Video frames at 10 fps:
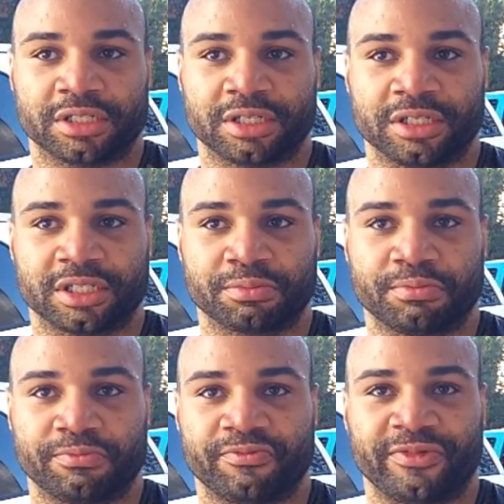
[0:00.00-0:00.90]
He's just
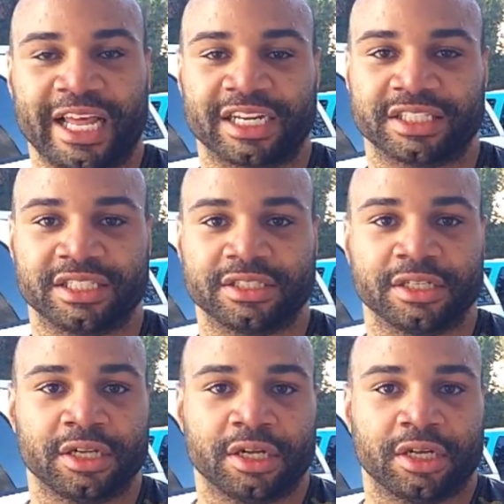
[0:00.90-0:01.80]
flashy and
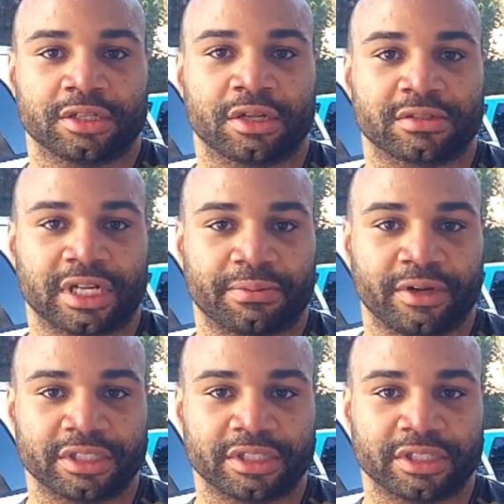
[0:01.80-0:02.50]
throws a lot of